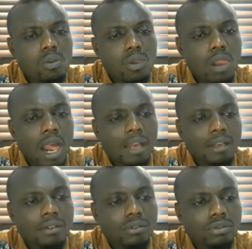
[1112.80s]

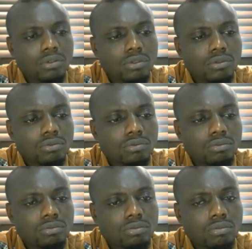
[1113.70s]
And
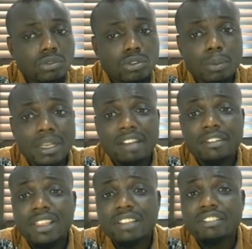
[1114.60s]
to make
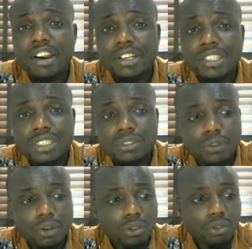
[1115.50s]
everything very easy
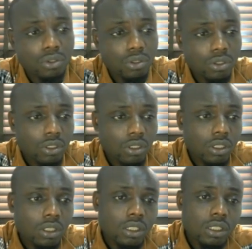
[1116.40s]
for you,
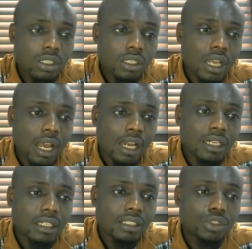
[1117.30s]
there are
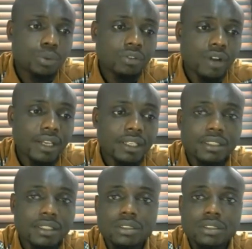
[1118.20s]
links provided.